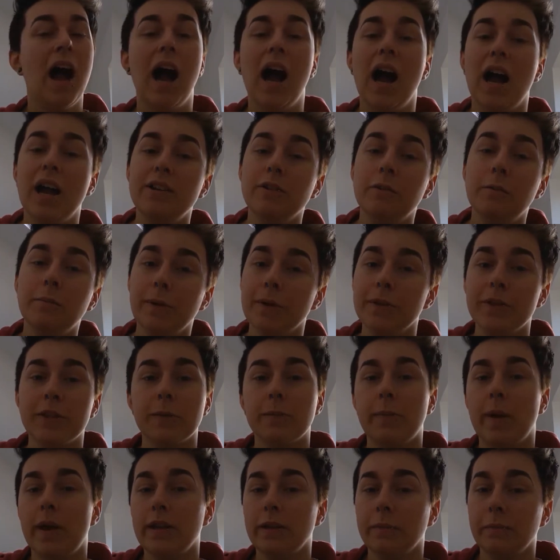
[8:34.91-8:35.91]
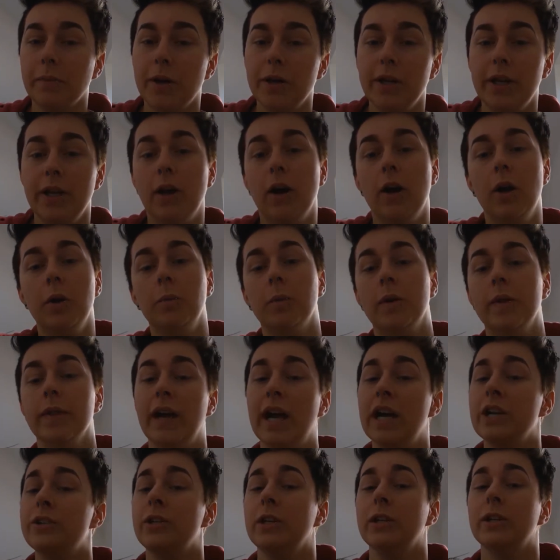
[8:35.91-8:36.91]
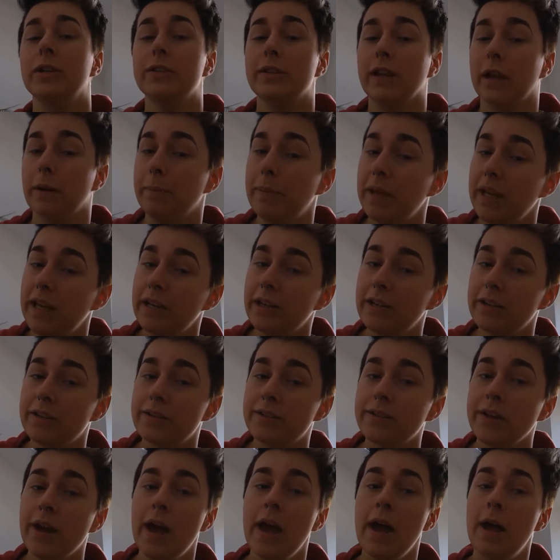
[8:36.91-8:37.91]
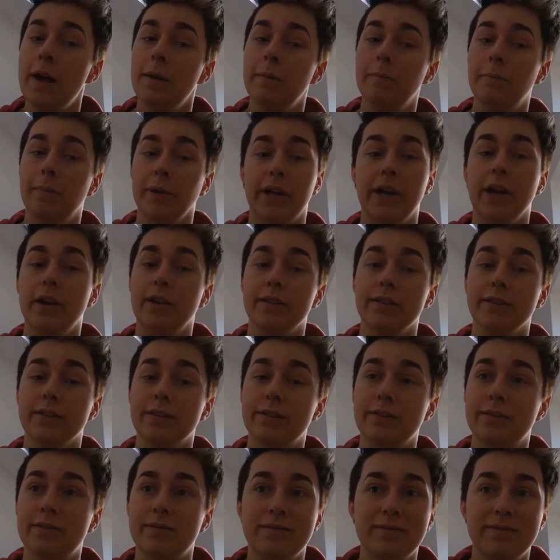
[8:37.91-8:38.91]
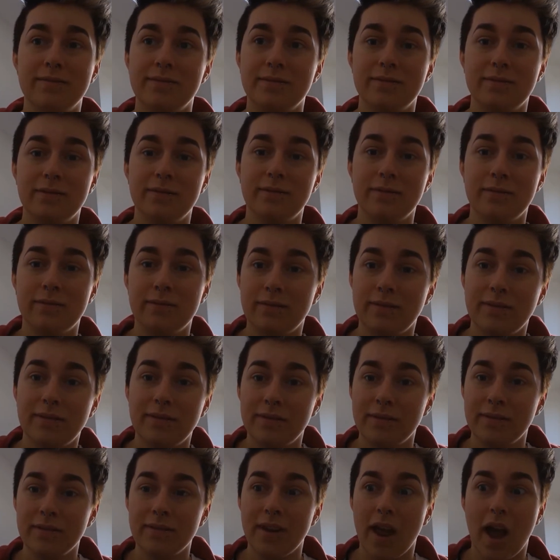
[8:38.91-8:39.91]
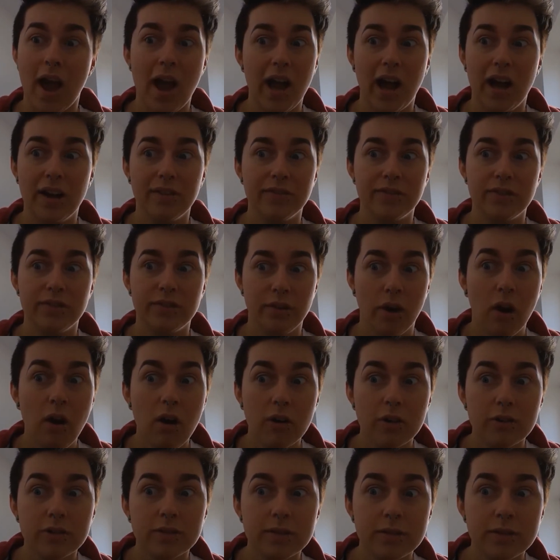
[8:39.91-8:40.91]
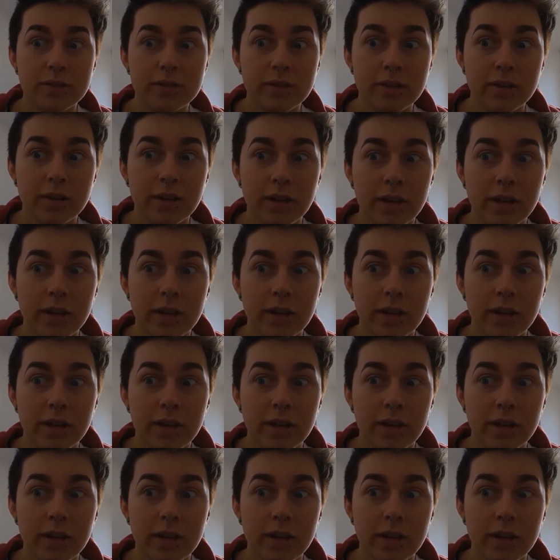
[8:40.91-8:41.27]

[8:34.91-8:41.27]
I don't bother spending money on one that actually looks like a penis because I have socks.